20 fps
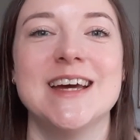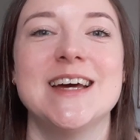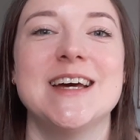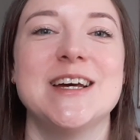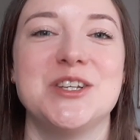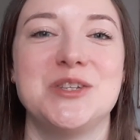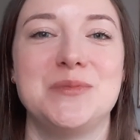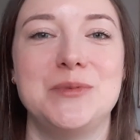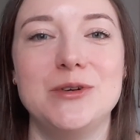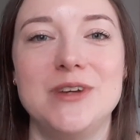
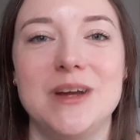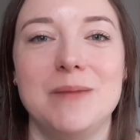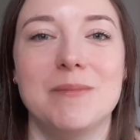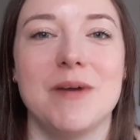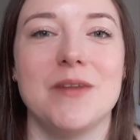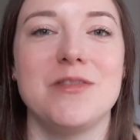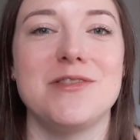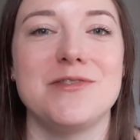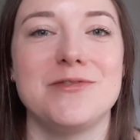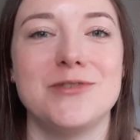spooky
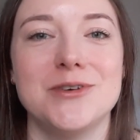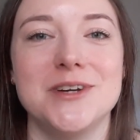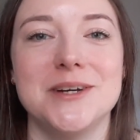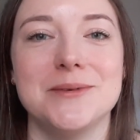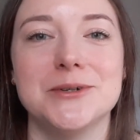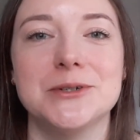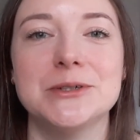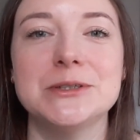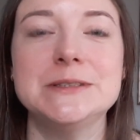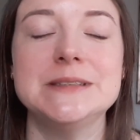month for you
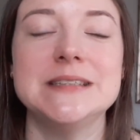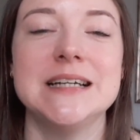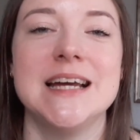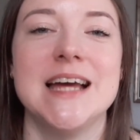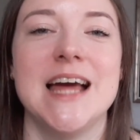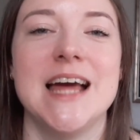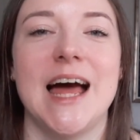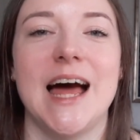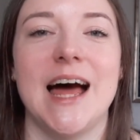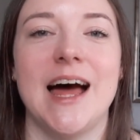all.
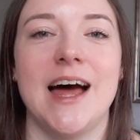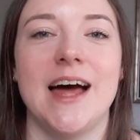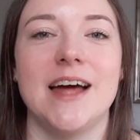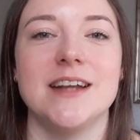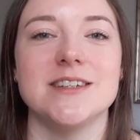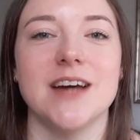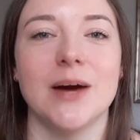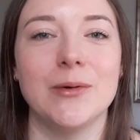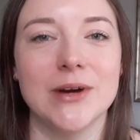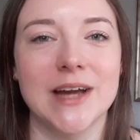And
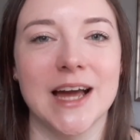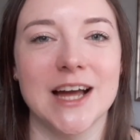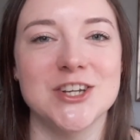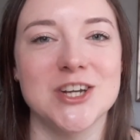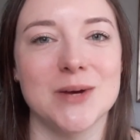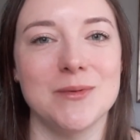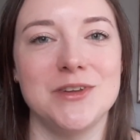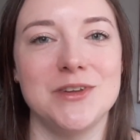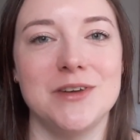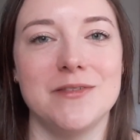I will catch
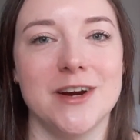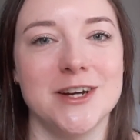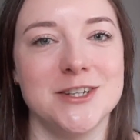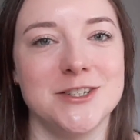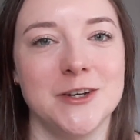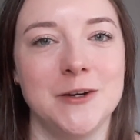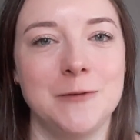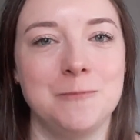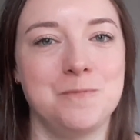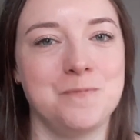up with you very
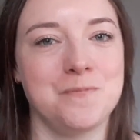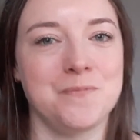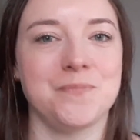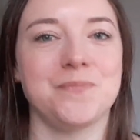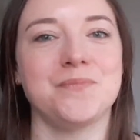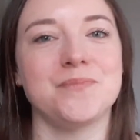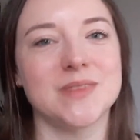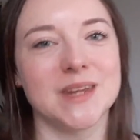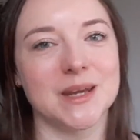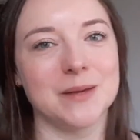soon.
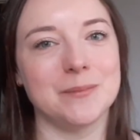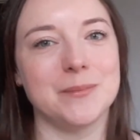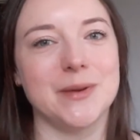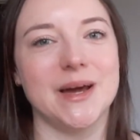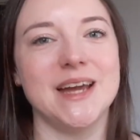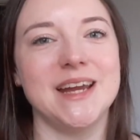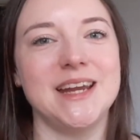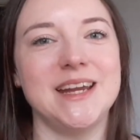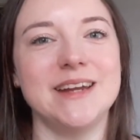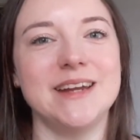Bye.